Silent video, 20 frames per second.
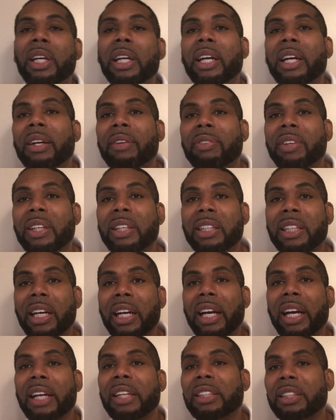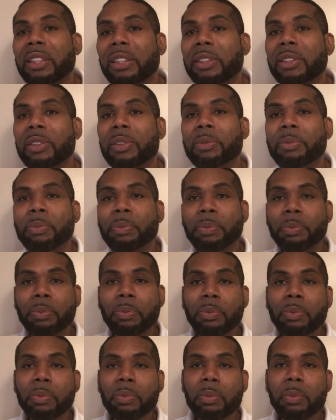to have interactions.
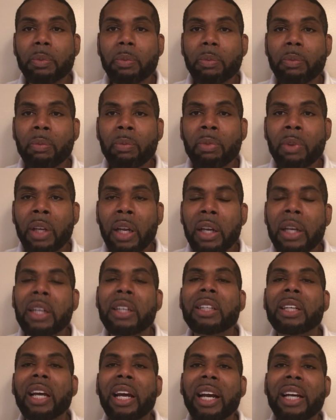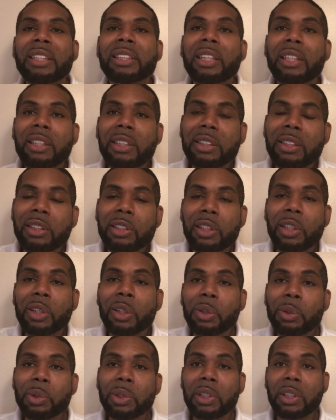Interaction is the
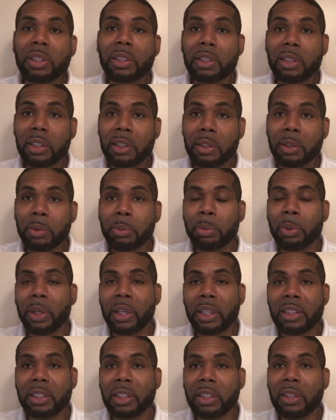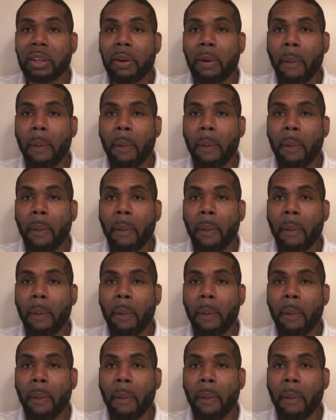solution to depression.